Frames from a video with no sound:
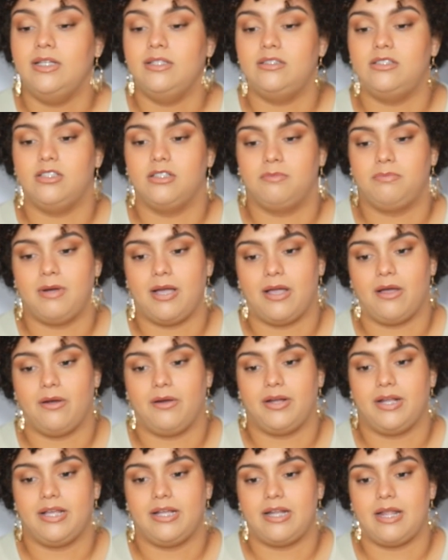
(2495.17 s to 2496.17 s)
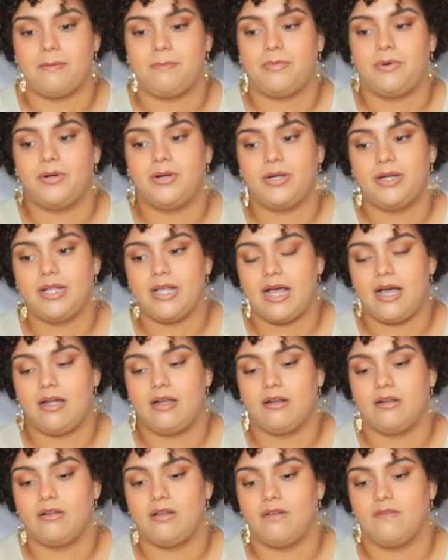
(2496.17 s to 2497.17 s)
took priority and I put it
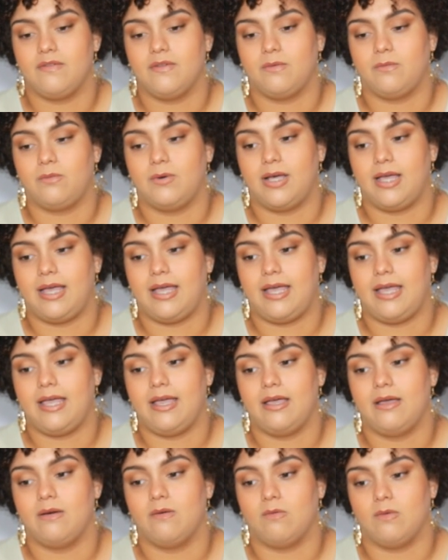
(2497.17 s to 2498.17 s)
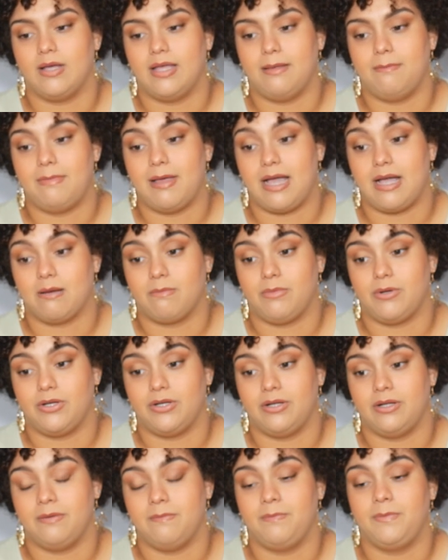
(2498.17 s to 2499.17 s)
out of the way, way back
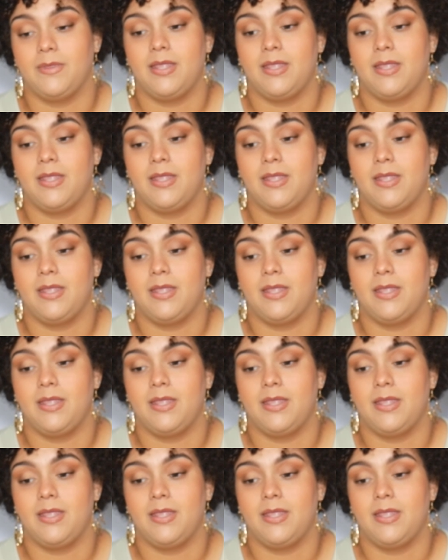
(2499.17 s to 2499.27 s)
burner.